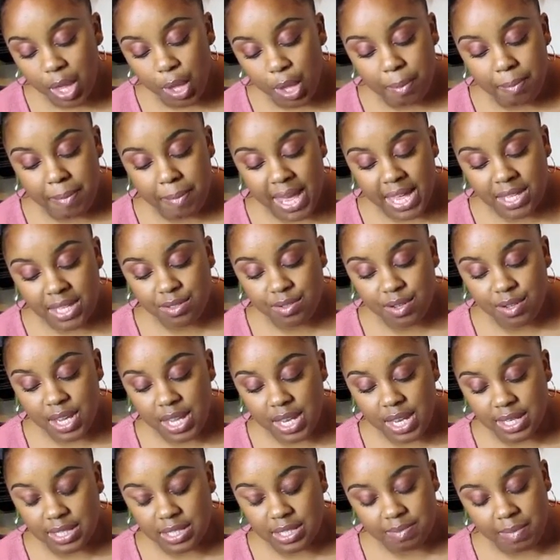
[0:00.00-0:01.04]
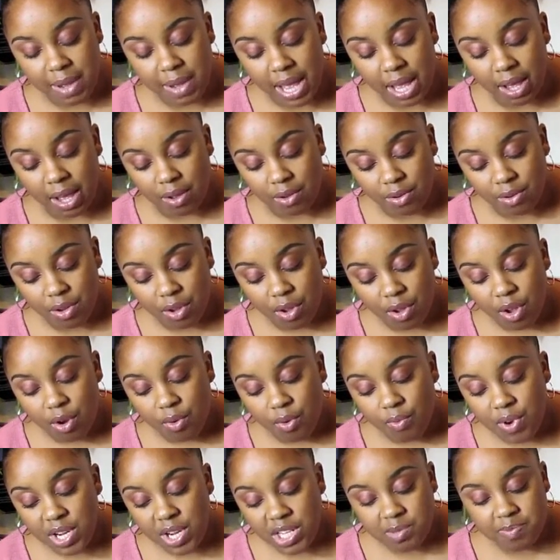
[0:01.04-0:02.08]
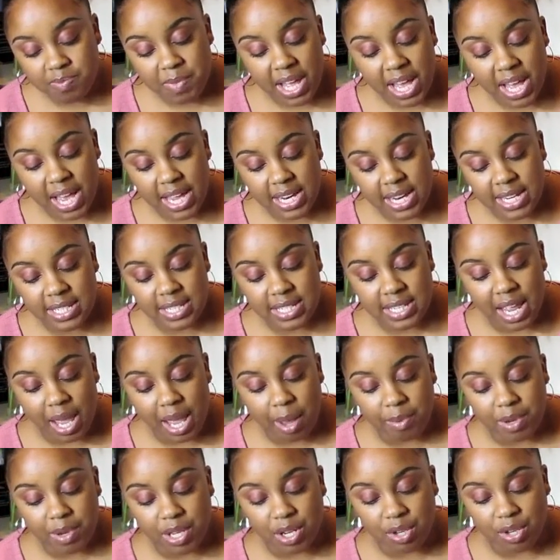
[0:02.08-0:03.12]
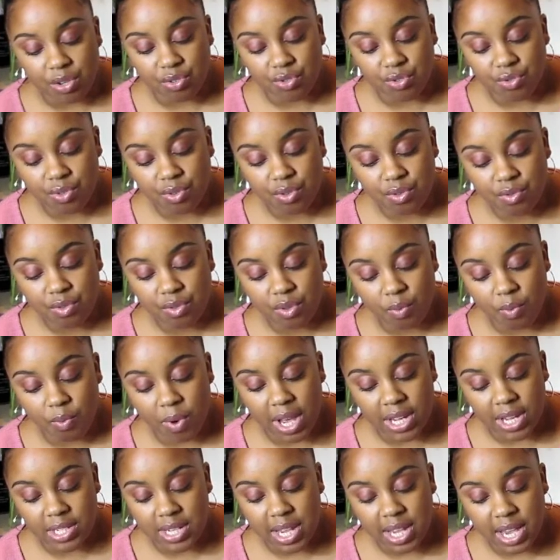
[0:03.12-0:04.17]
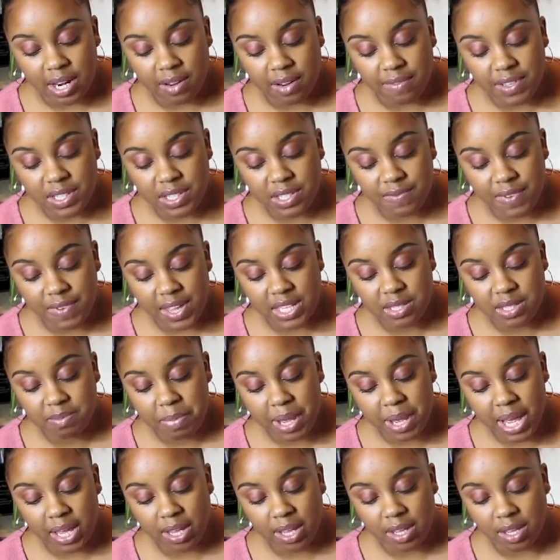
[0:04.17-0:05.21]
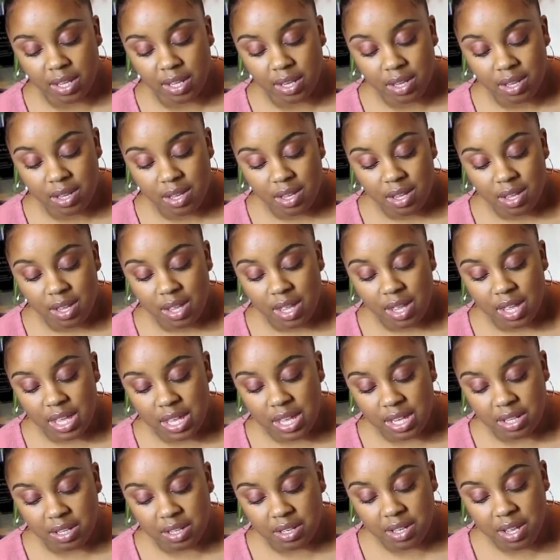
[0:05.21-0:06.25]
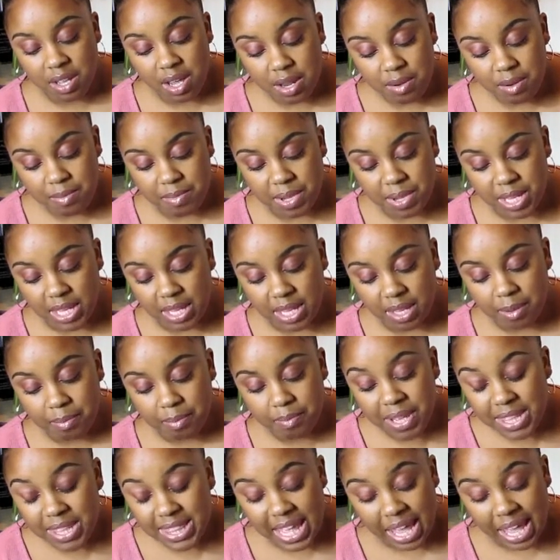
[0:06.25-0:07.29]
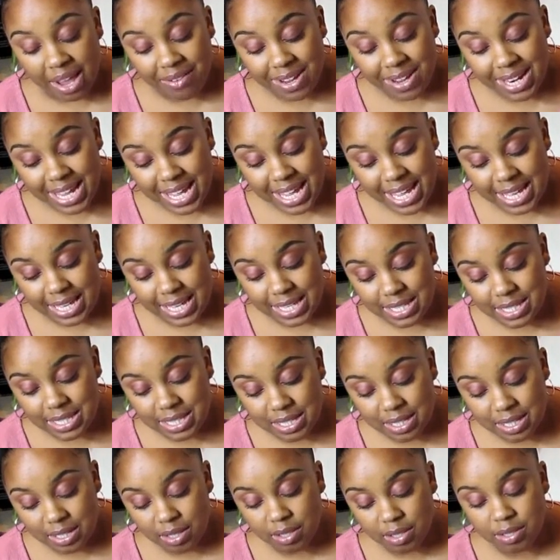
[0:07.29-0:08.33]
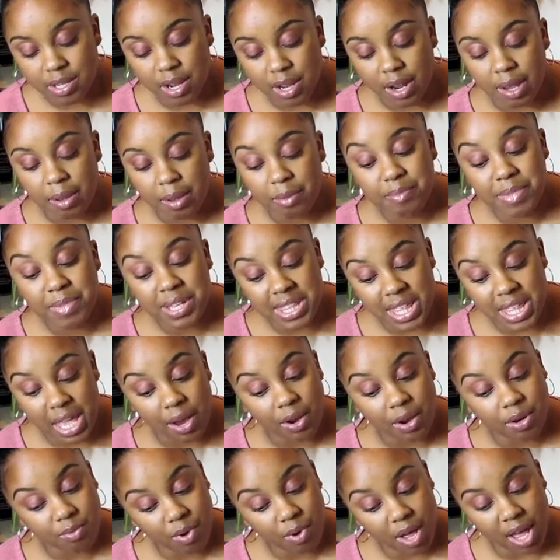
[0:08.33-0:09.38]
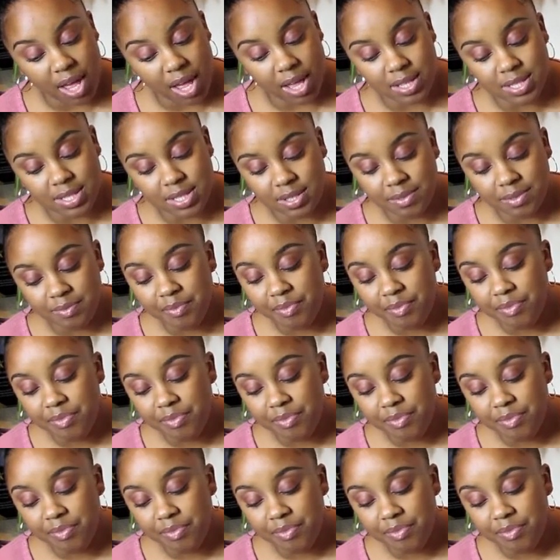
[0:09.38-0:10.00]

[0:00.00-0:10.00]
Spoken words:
Master Henning smiled, reached behind his napkin, and drew the watch out of his vest pocket. It couldn't be, but there it is. But there it was.